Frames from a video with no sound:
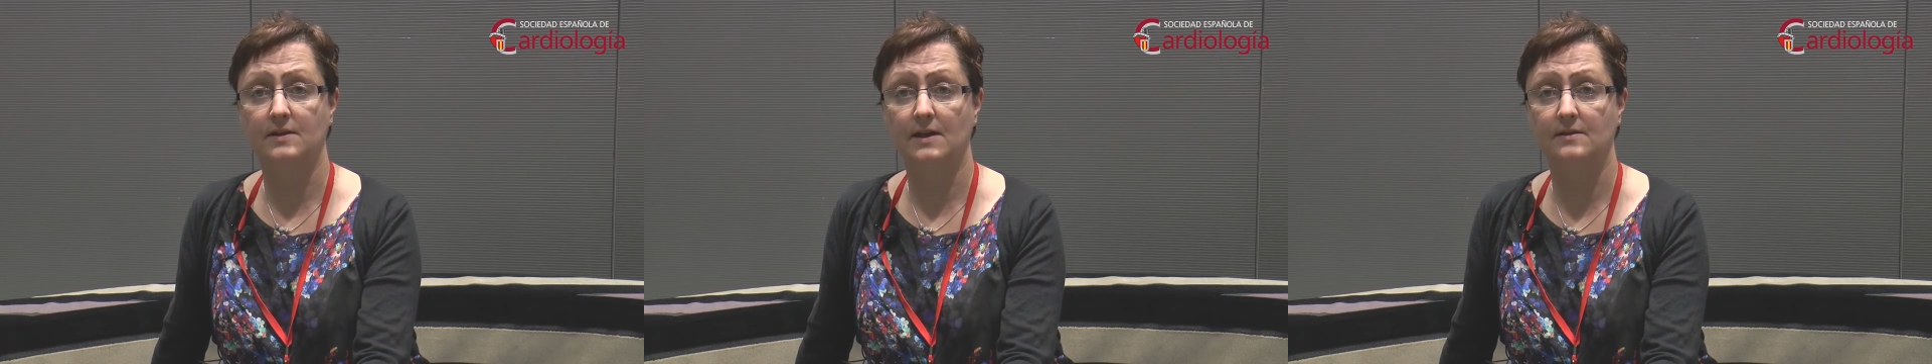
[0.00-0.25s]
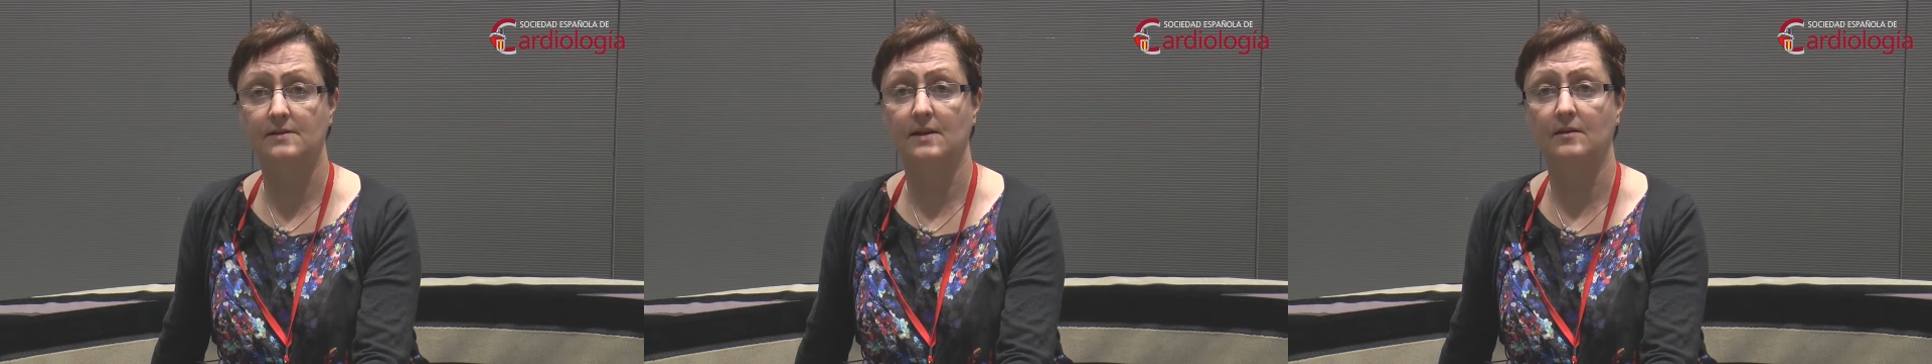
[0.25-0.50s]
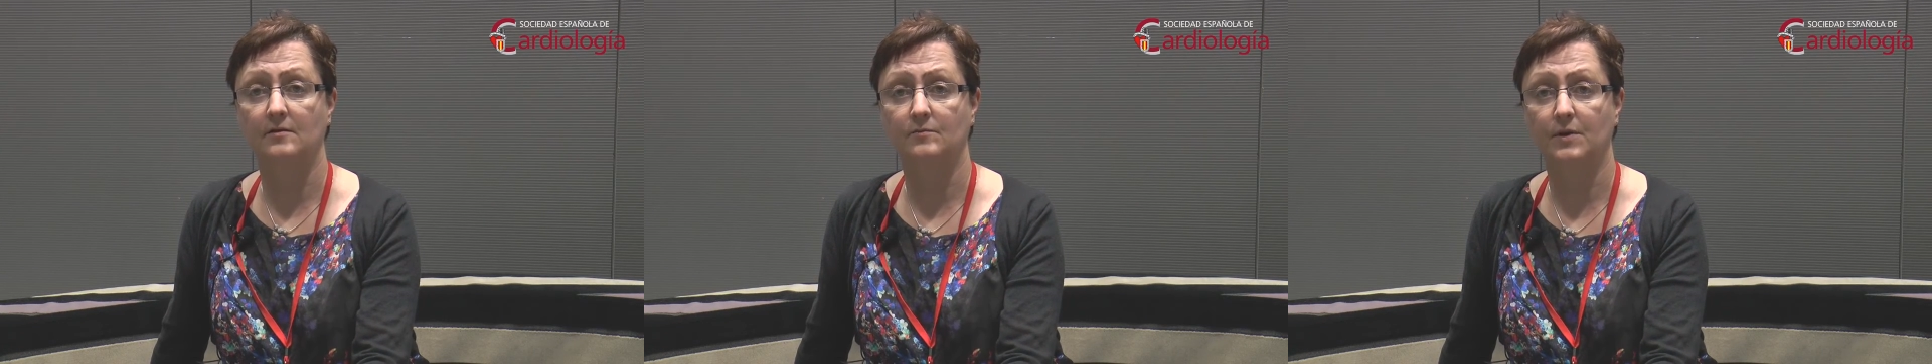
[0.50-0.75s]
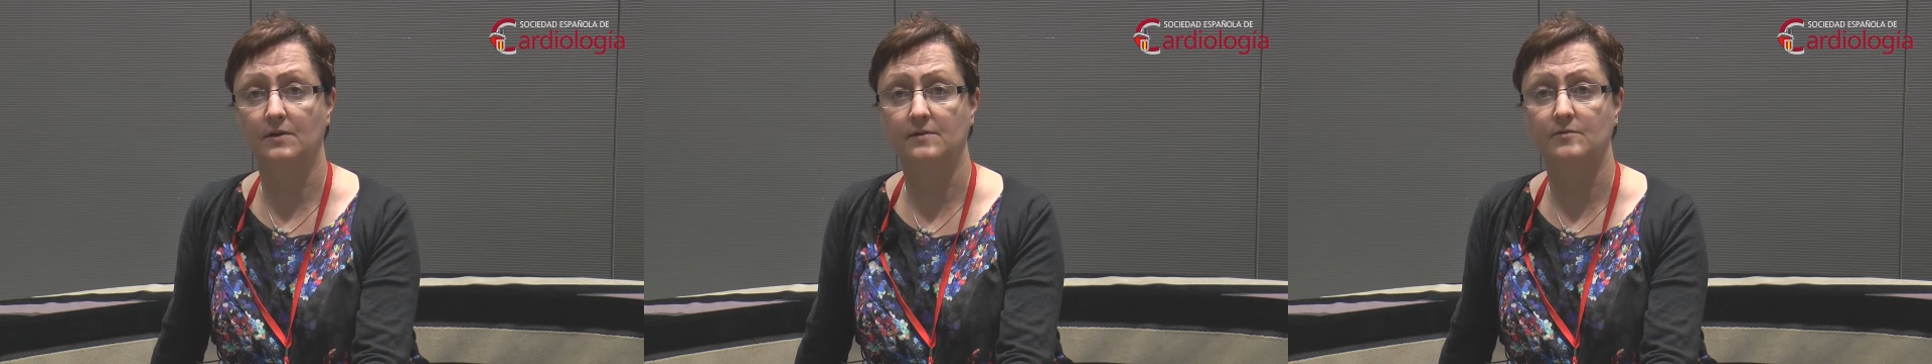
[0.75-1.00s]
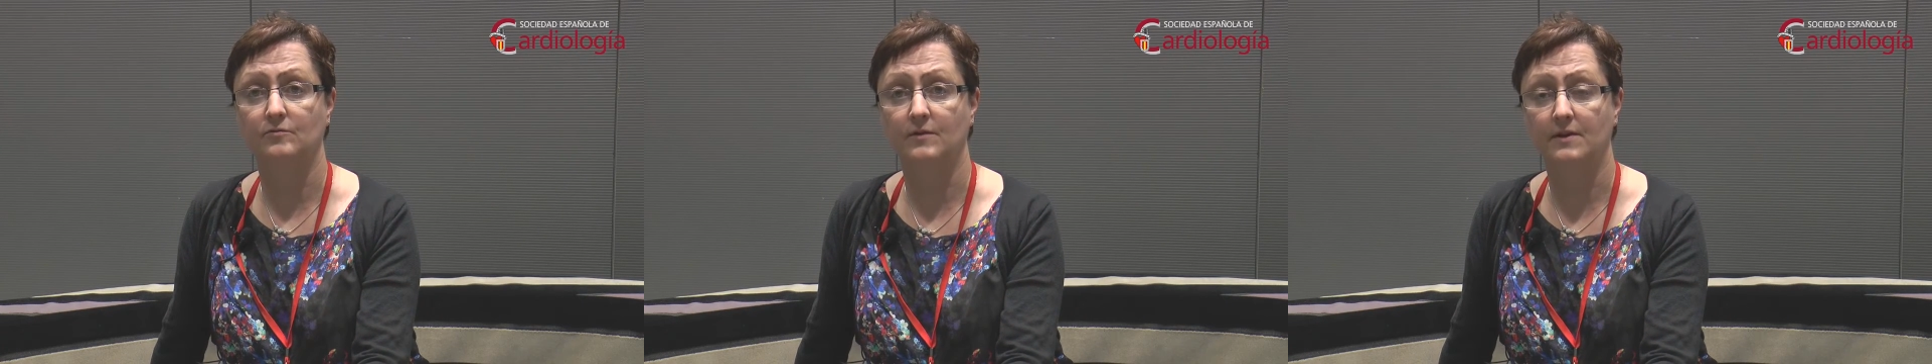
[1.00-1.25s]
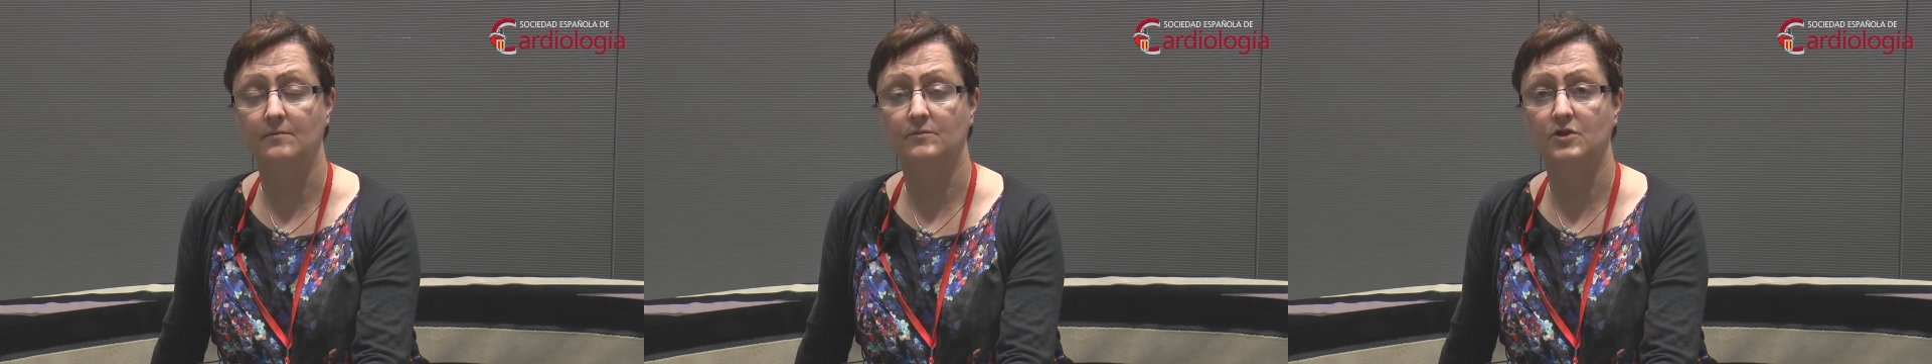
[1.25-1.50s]
10-second pulse or
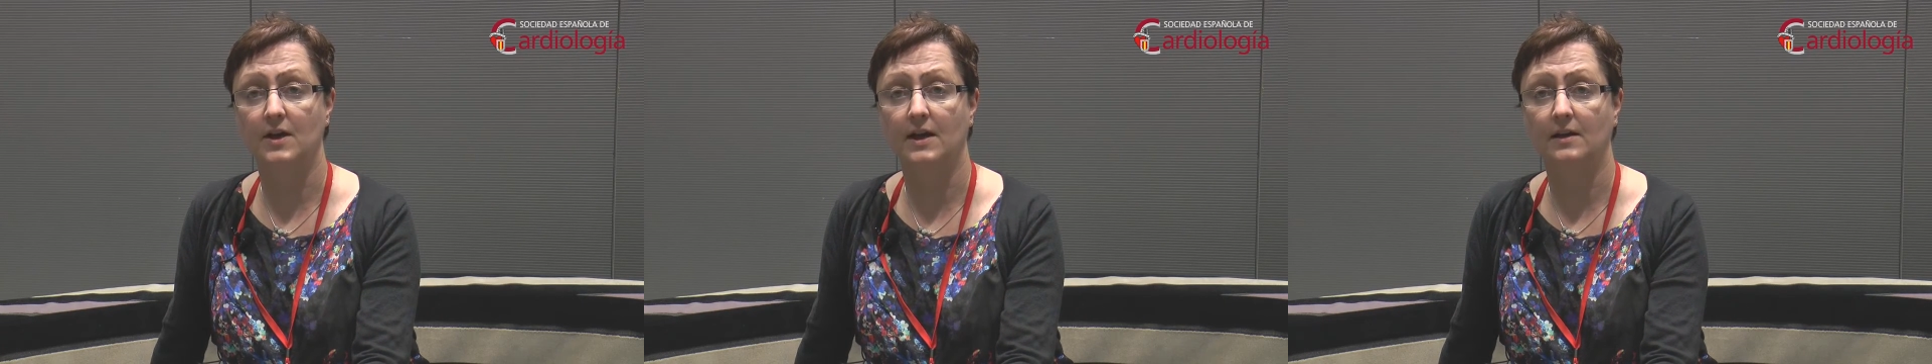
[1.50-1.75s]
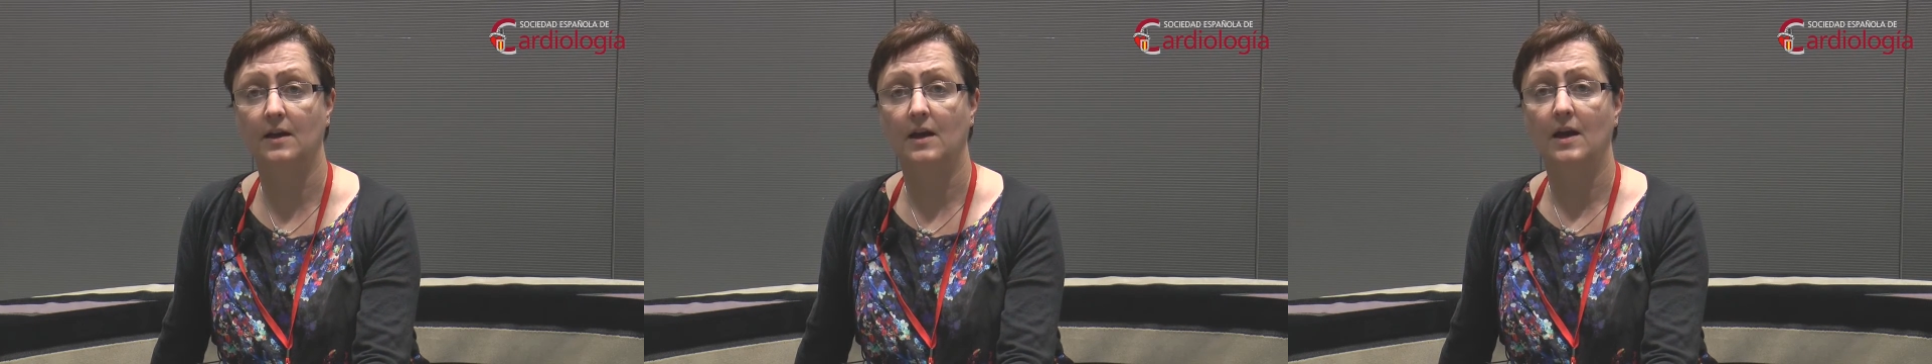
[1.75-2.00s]
rhythm check,